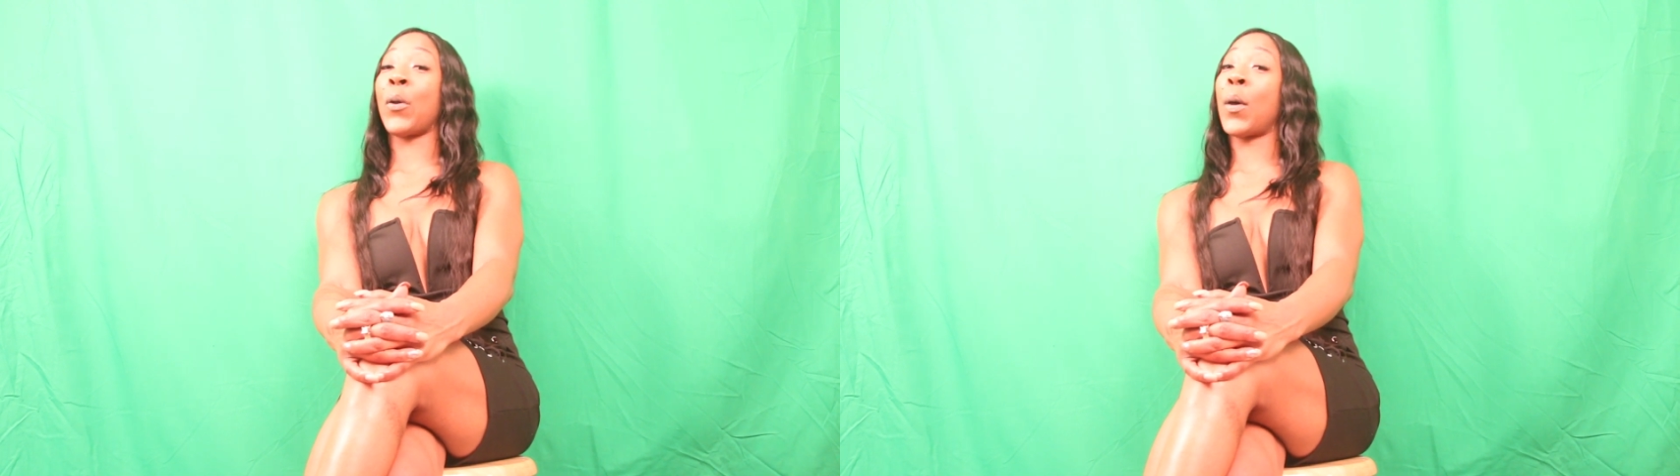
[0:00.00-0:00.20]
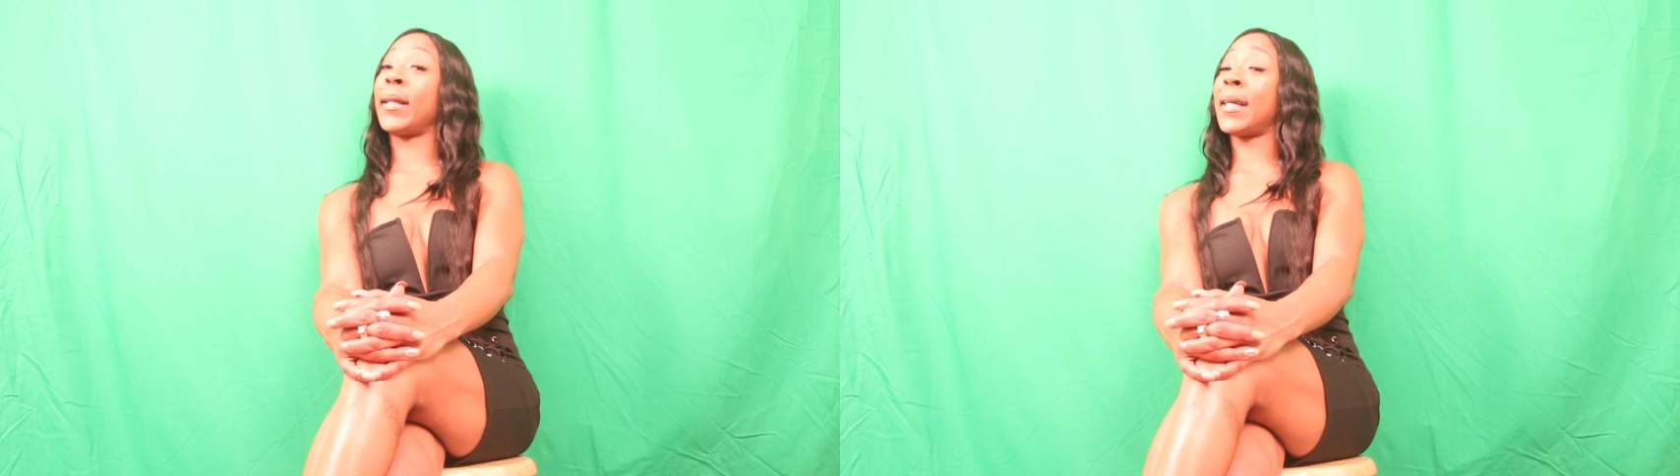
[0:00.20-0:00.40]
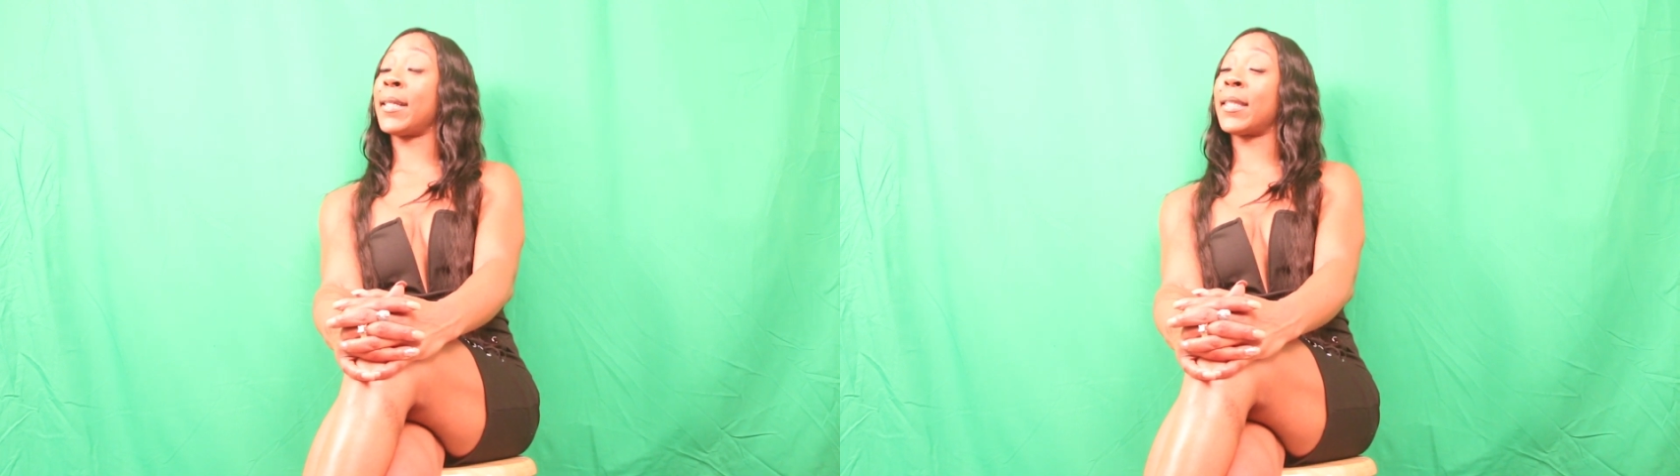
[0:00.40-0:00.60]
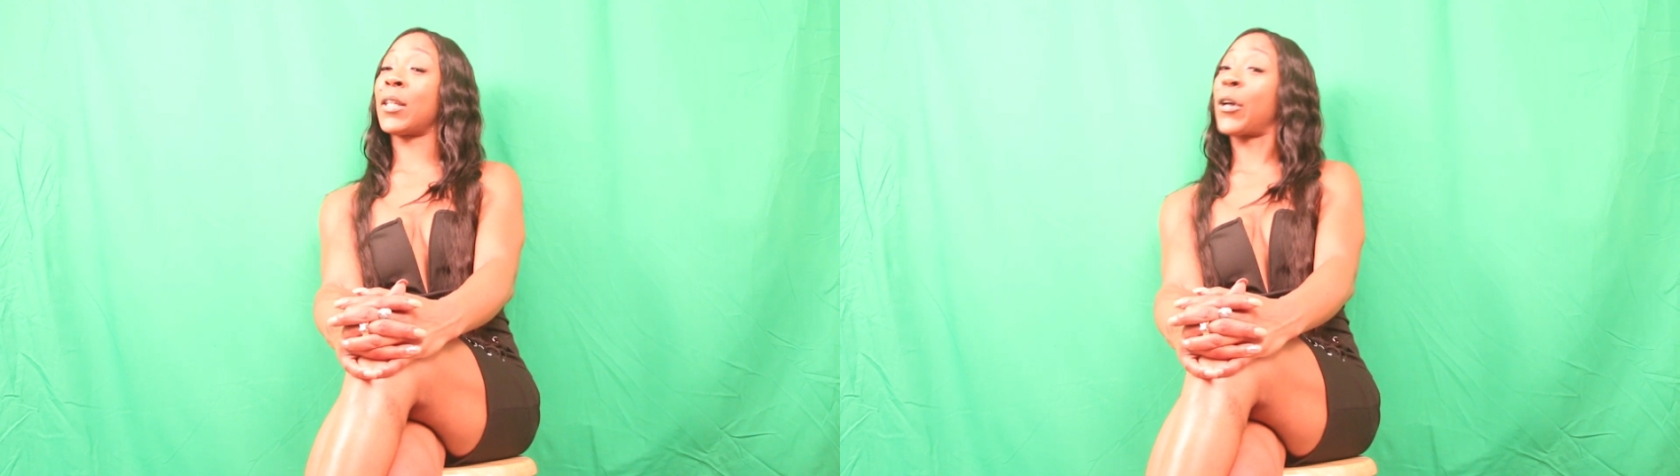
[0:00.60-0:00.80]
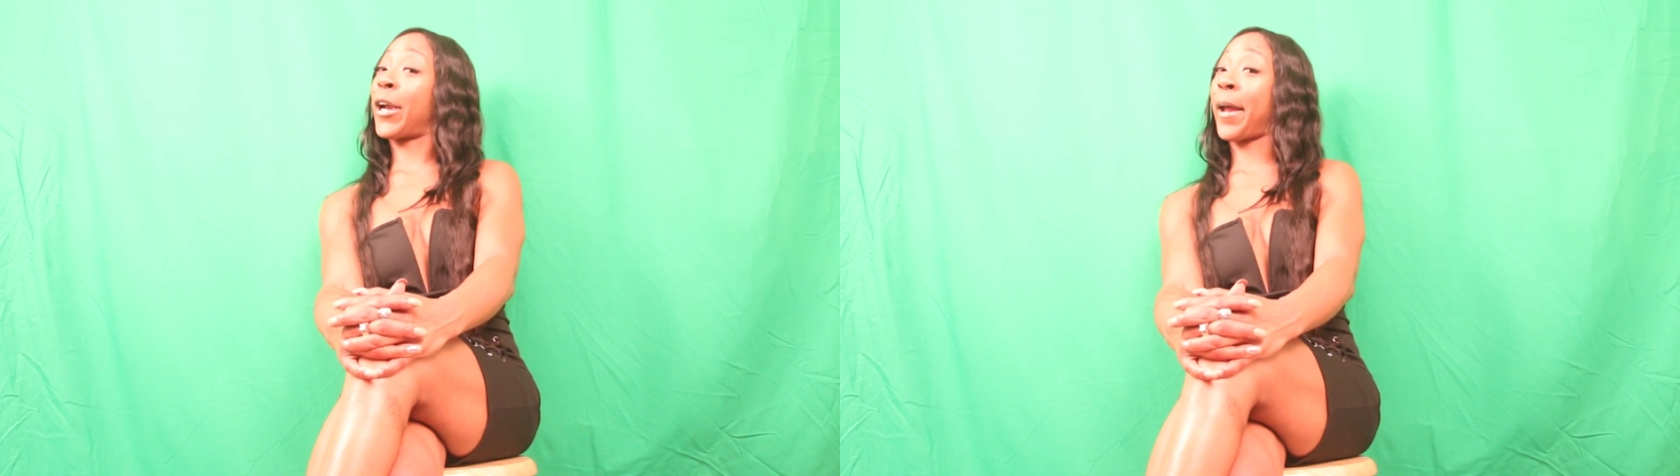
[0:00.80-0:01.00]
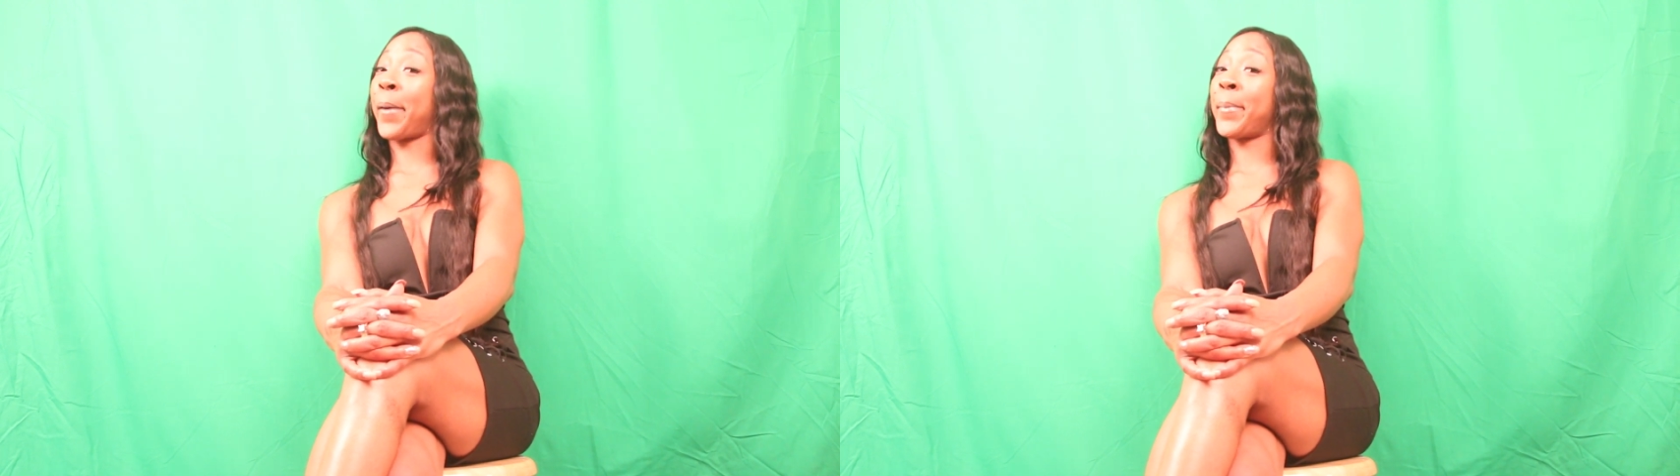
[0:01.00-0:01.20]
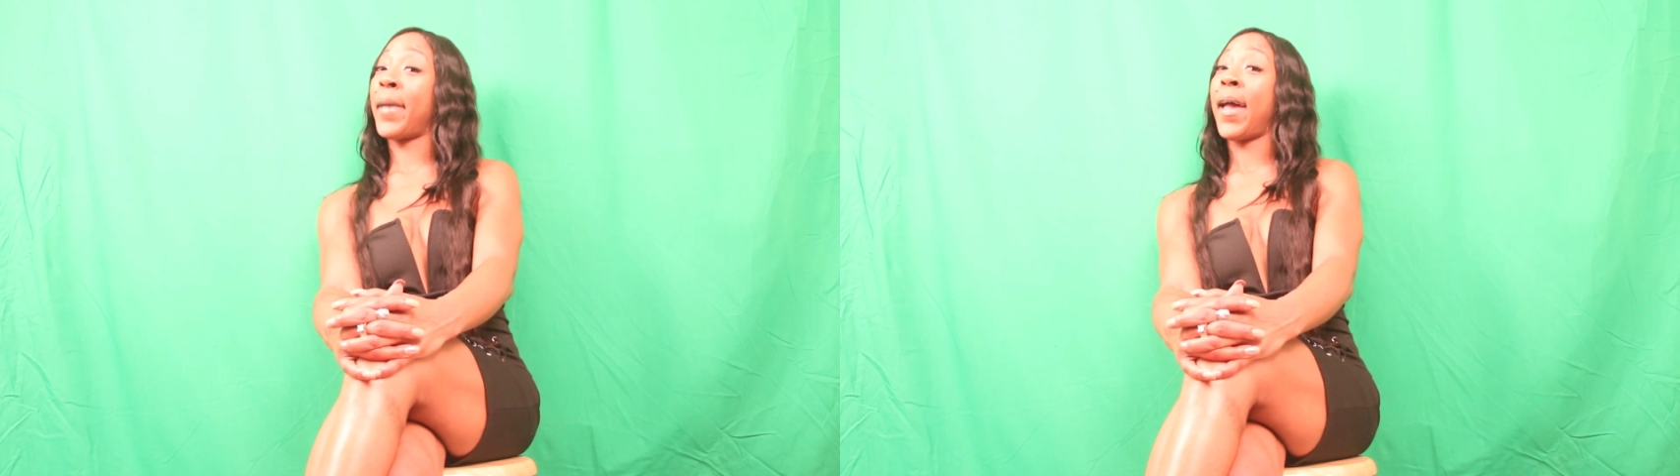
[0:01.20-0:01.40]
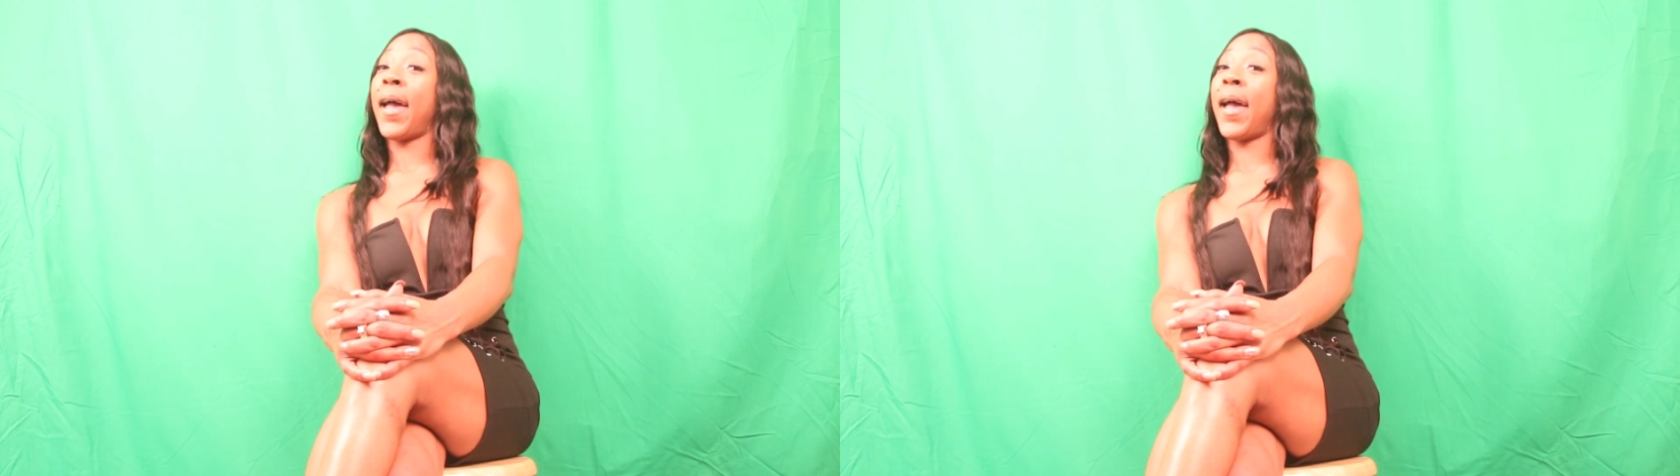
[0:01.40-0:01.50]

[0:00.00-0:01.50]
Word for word: on Instagram